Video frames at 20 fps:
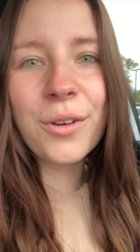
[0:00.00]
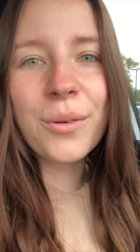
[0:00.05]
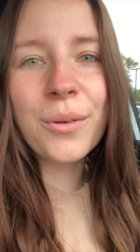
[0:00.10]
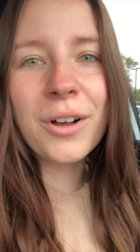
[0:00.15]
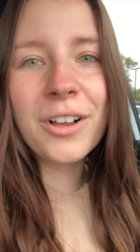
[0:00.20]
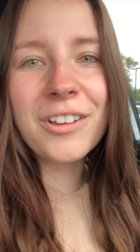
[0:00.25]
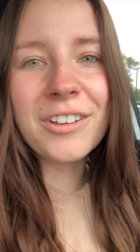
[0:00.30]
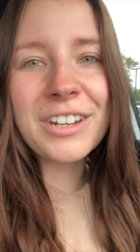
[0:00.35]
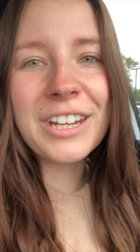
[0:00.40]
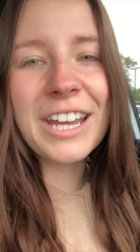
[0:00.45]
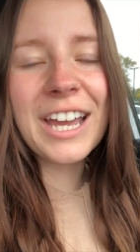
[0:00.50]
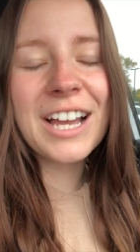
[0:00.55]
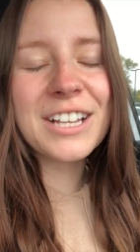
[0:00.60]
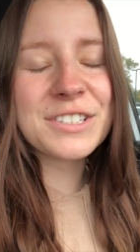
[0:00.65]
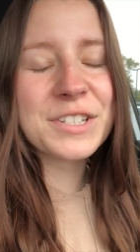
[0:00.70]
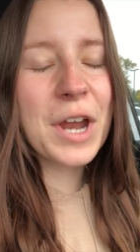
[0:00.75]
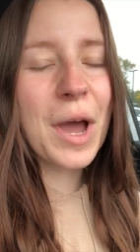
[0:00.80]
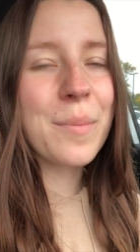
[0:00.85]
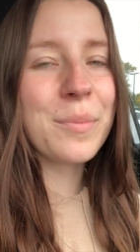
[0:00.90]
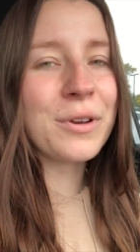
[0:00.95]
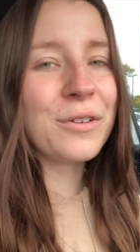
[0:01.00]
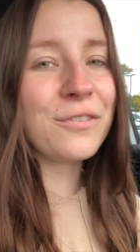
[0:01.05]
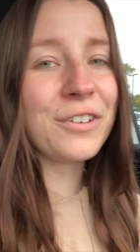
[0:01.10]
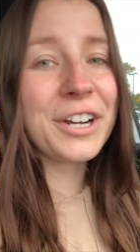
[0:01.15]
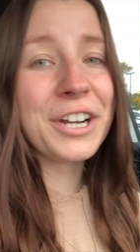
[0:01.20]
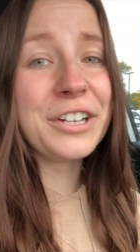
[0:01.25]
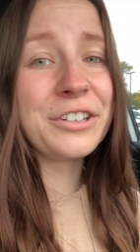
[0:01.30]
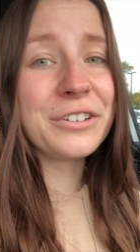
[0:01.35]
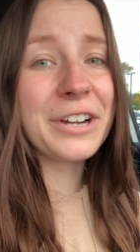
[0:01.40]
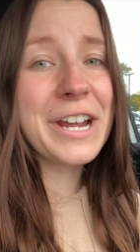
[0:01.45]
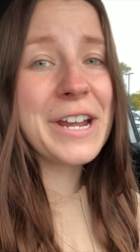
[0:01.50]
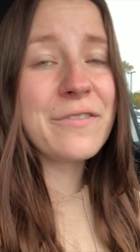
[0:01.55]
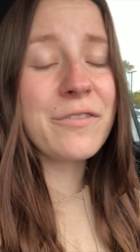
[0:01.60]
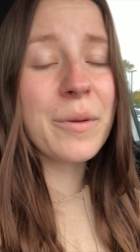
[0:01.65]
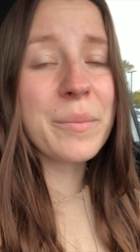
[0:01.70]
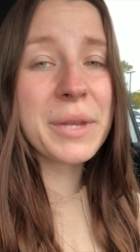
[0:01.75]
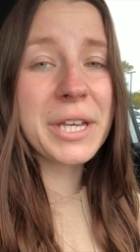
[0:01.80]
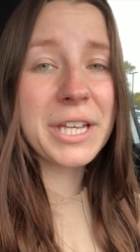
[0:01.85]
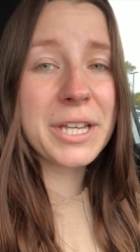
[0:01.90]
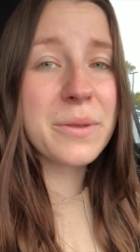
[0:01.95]
quality has not been very great
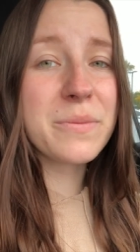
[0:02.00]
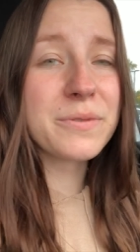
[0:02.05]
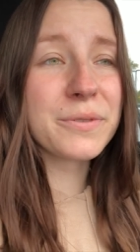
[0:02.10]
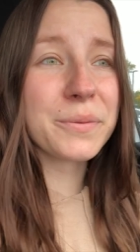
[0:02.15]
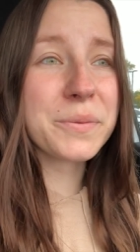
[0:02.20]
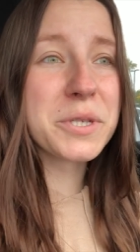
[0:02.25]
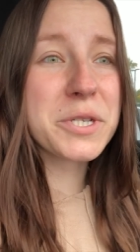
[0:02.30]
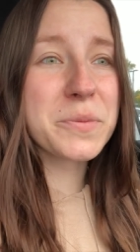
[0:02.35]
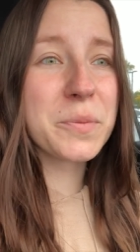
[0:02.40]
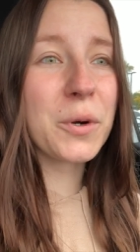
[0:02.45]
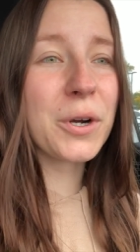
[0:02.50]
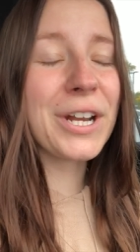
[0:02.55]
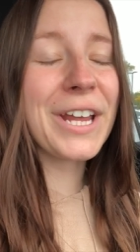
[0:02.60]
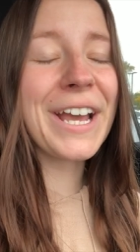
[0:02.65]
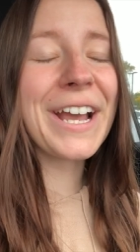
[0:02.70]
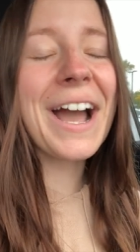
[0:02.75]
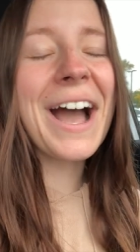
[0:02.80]
from the clips from this morning.